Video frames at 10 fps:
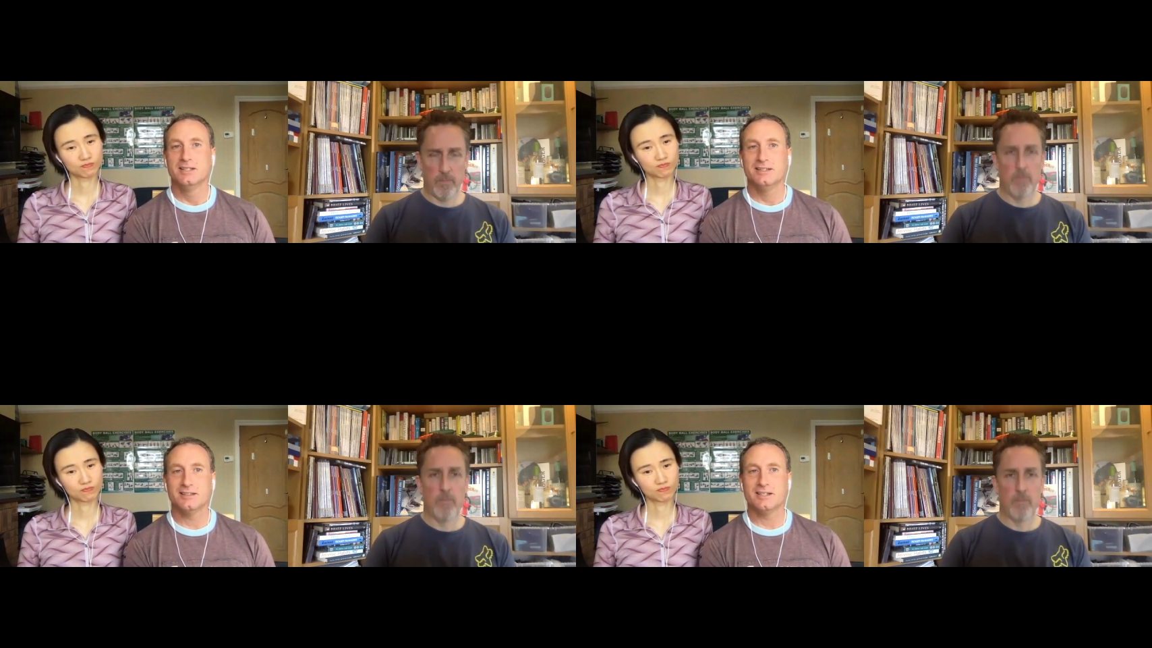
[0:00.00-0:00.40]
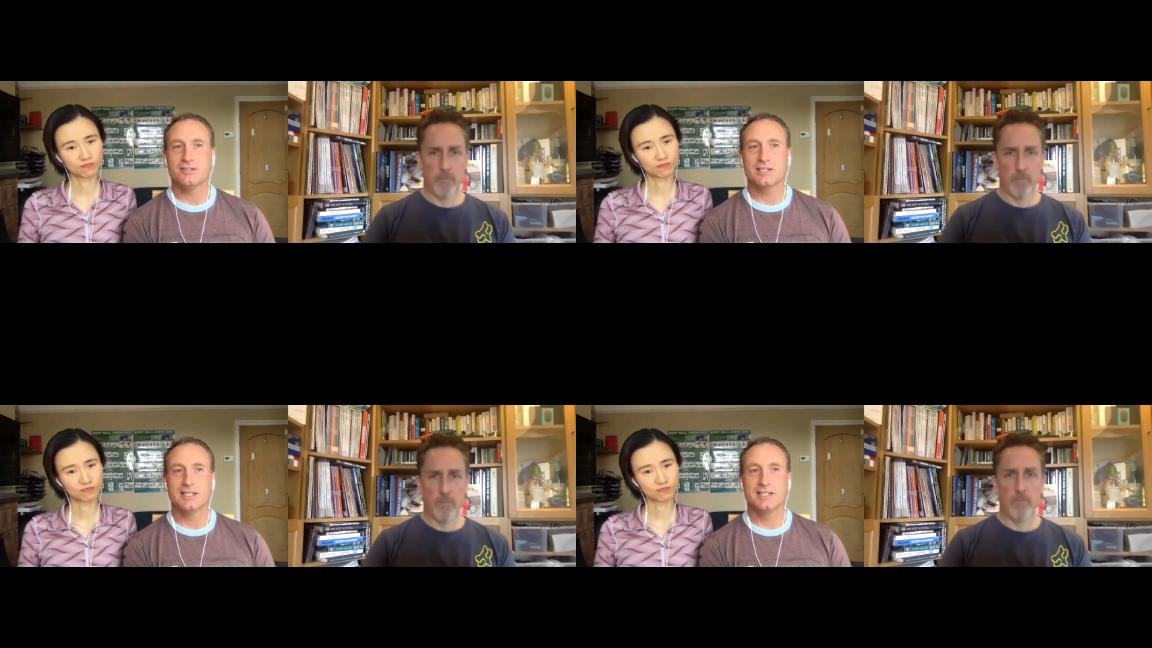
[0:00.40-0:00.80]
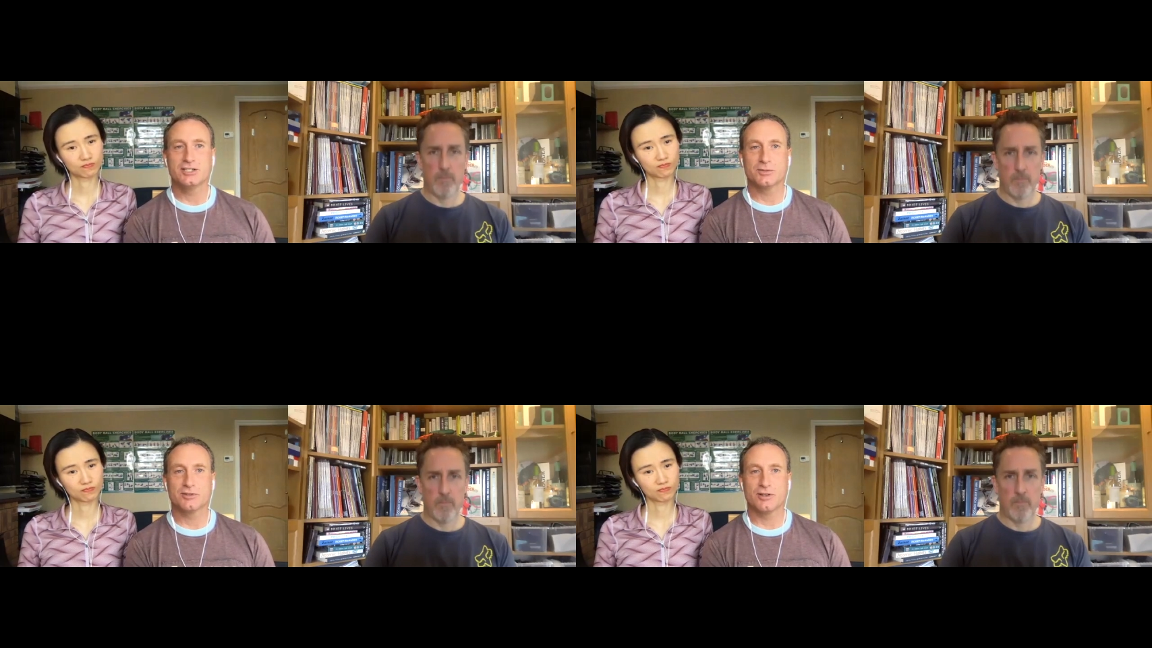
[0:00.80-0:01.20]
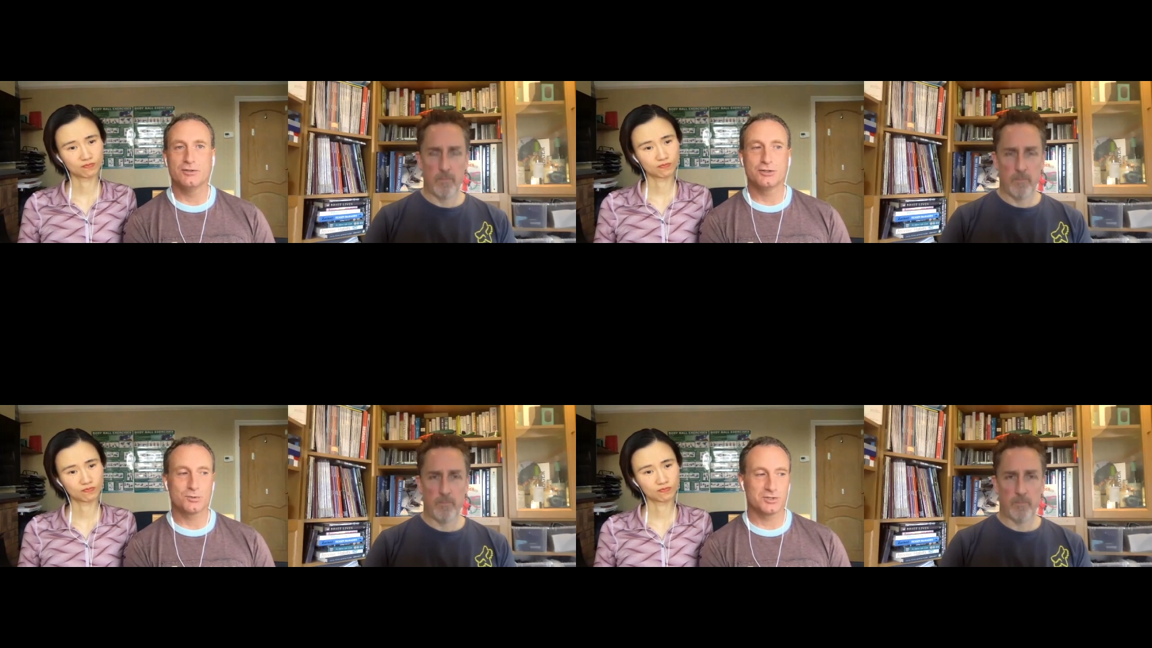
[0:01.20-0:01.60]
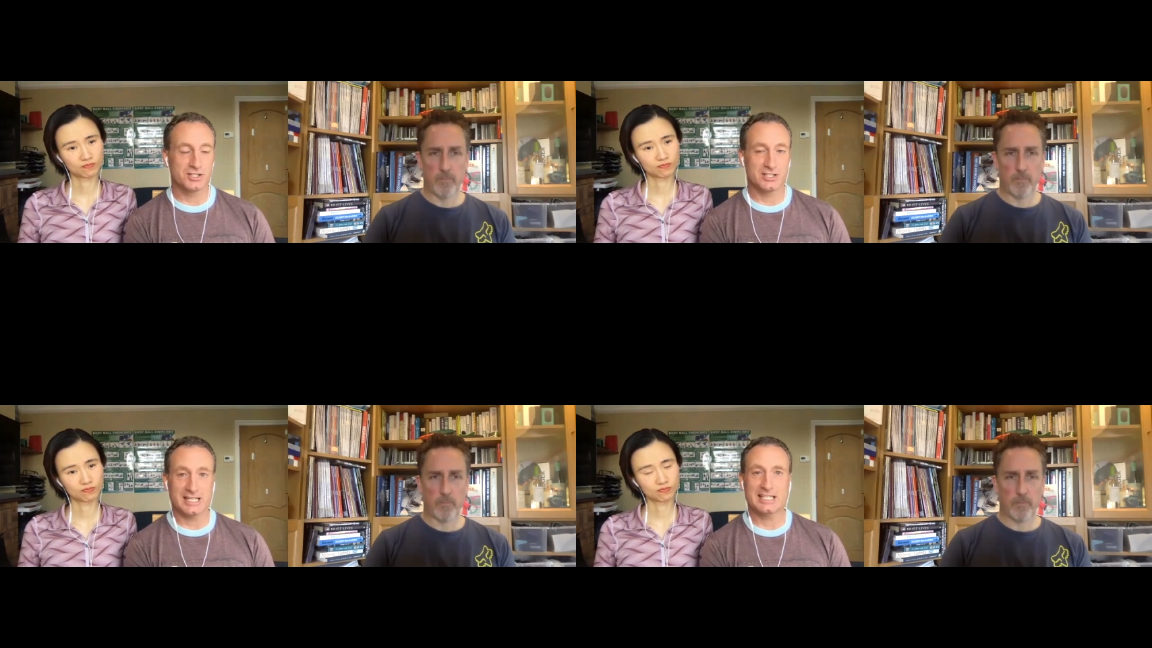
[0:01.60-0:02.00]
Speaker 1: You know, Lily's approach was
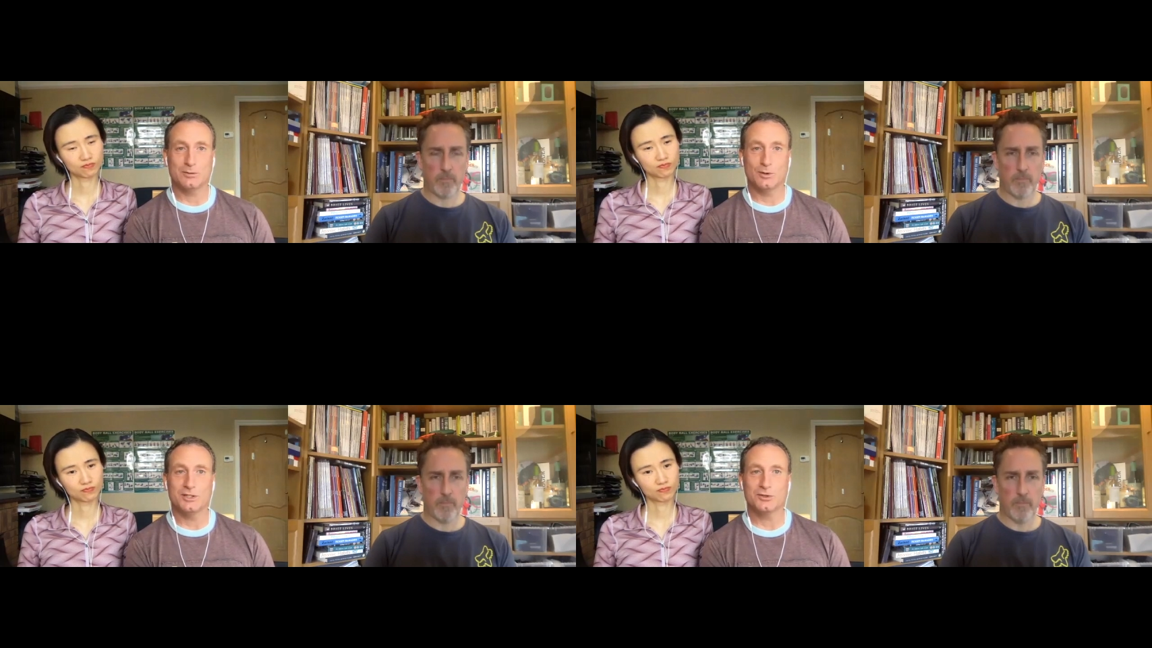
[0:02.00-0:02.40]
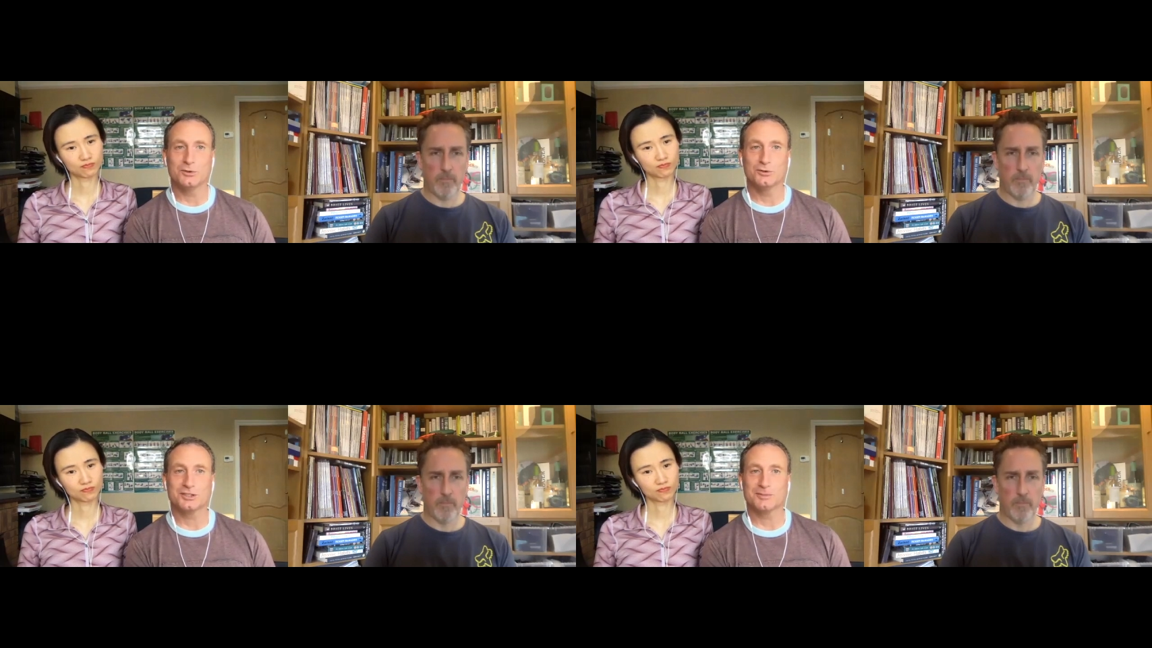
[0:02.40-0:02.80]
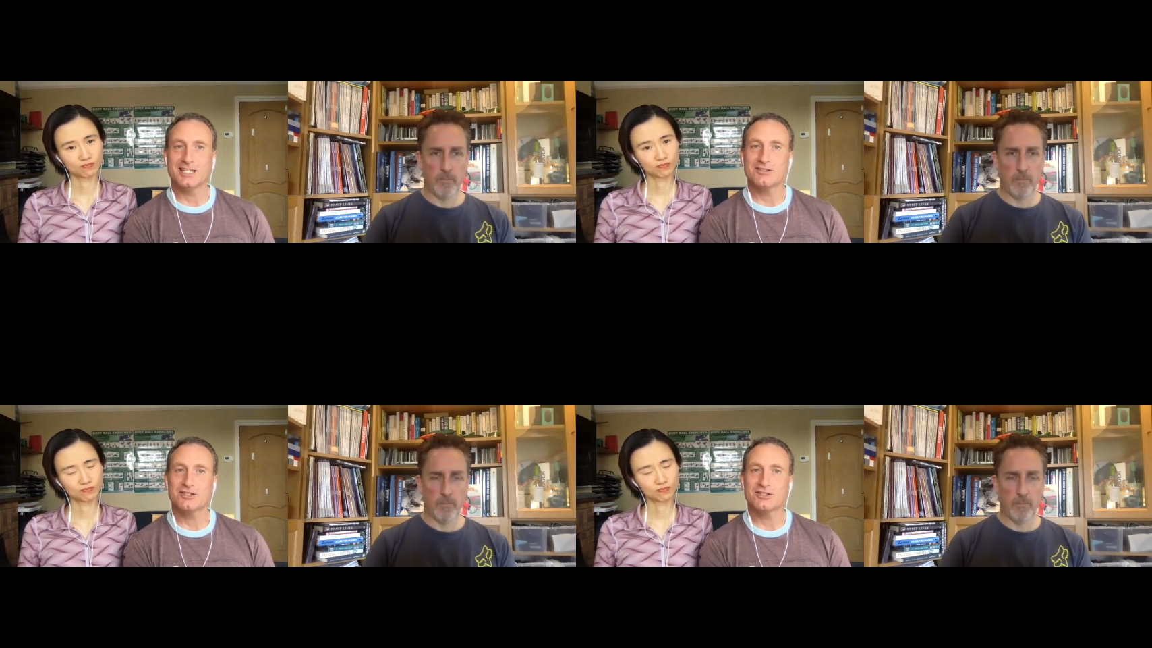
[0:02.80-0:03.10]
exactly what we talked about.